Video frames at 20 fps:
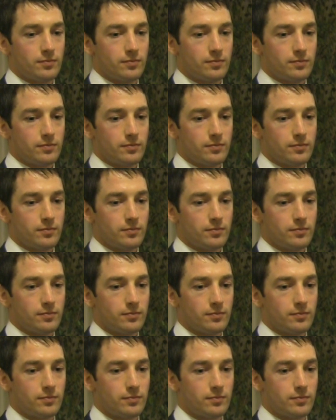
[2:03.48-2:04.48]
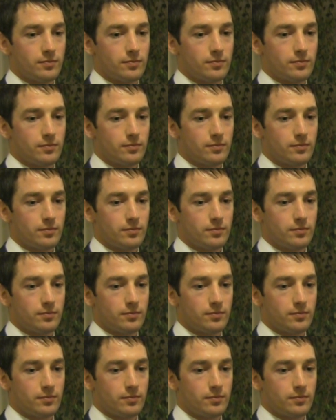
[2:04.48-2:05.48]

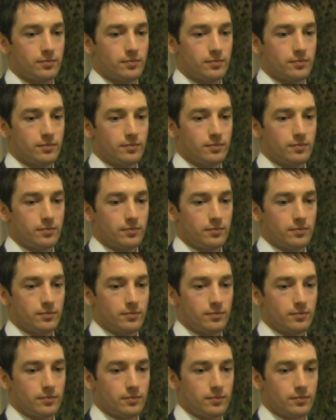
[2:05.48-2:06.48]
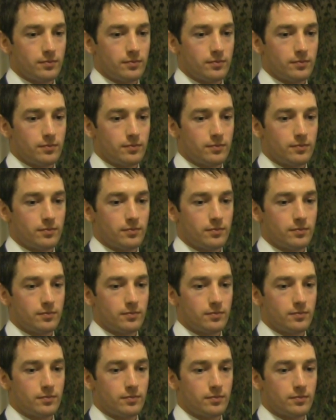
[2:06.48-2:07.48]

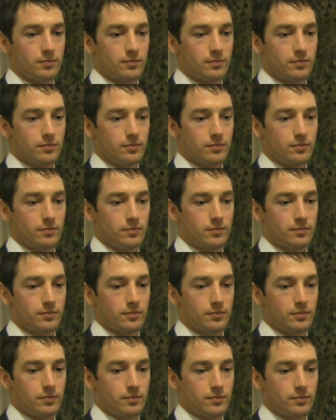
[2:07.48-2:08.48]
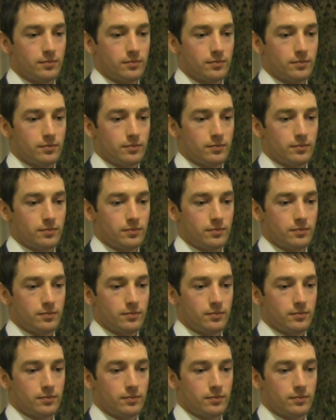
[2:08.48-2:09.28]
(silent)